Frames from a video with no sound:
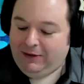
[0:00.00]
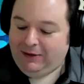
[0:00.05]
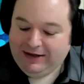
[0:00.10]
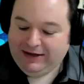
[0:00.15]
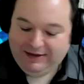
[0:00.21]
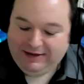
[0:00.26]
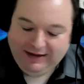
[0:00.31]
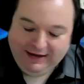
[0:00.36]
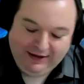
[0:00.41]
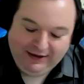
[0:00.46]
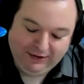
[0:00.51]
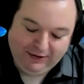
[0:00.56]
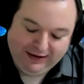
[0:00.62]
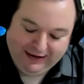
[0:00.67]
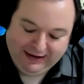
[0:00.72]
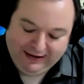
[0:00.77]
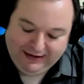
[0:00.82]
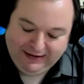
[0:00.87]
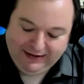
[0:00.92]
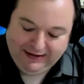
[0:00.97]
I want to thank you
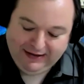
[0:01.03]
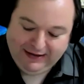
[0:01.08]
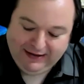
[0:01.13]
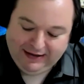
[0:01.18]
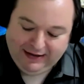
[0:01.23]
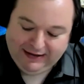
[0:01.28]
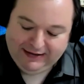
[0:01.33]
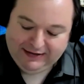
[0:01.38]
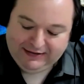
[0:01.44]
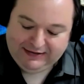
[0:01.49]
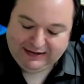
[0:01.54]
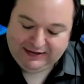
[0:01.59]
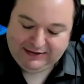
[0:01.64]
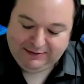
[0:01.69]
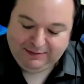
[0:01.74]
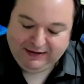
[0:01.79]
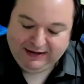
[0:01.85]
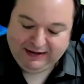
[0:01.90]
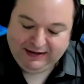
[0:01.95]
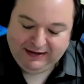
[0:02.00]
again. This has
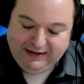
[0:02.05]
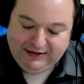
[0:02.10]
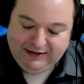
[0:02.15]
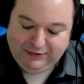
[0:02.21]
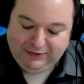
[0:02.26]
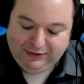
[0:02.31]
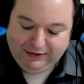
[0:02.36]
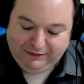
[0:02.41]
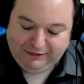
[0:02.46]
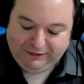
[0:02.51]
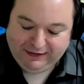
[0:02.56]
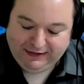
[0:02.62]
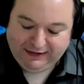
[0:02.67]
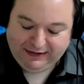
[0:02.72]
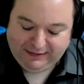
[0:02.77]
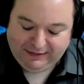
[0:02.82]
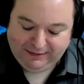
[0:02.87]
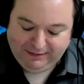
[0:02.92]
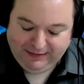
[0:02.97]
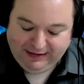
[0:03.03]
been a terrific
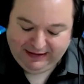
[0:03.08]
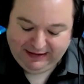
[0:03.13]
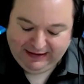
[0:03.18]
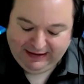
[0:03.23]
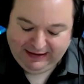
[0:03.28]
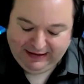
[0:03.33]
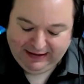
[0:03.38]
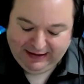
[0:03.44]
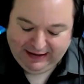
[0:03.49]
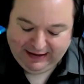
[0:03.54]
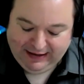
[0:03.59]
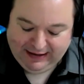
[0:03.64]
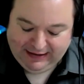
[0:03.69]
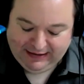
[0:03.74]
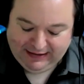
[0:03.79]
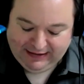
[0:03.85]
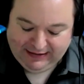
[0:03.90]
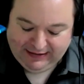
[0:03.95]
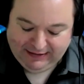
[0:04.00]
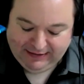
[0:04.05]
meeting,
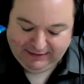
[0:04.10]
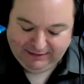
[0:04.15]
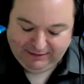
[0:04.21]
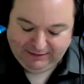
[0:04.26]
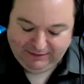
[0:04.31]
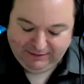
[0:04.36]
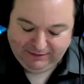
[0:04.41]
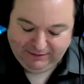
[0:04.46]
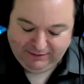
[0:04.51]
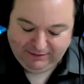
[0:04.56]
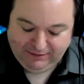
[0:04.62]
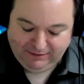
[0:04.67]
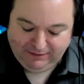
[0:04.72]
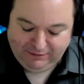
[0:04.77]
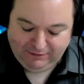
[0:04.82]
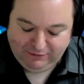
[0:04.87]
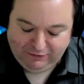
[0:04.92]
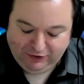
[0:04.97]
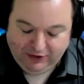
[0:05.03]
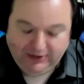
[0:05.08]
and
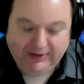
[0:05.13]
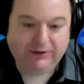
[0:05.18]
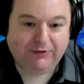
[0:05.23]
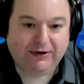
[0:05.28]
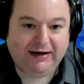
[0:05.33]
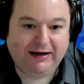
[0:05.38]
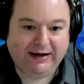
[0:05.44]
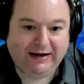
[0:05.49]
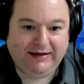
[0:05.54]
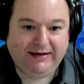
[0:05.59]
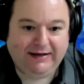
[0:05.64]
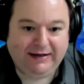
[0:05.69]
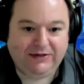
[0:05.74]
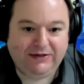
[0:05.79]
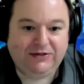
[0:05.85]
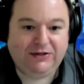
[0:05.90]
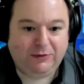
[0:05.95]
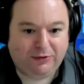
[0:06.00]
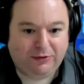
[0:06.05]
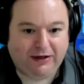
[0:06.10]
really great
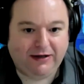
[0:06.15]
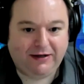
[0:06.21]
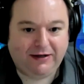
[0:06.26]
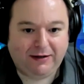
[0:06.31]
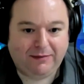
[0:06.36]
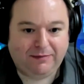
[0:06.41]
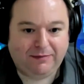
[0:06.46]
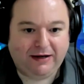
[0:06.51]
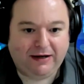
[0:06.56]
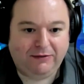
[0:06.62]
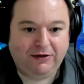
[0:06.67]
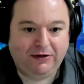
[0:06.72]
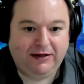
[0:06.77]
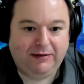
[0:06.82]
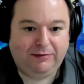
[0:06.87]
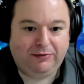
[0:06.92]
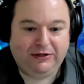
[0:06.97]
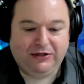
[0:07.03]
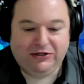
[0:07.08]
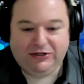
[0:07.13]
ideas you brought up. I really
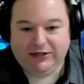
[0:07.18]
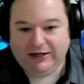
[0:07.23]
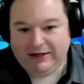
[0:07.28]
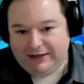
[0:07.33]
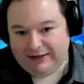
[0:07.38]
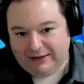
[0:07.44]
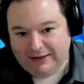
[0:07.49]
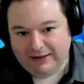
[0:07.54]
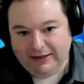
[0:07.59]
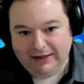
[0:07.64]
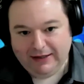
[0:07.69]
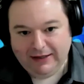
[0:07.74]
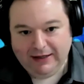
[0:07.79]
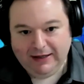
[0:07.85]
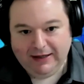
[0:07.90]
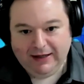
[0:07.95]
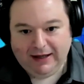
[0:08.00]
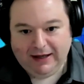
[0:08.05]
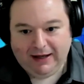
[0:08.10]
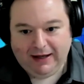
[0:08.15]
appreciate it.
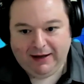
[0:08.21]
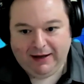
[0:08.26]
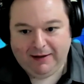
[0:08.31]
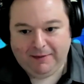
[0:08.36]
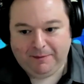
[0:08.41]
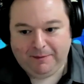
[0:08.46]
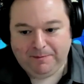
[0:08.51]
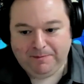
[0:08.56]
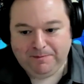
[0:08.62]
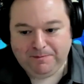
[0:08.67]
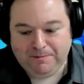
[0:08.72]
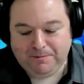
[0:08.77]
We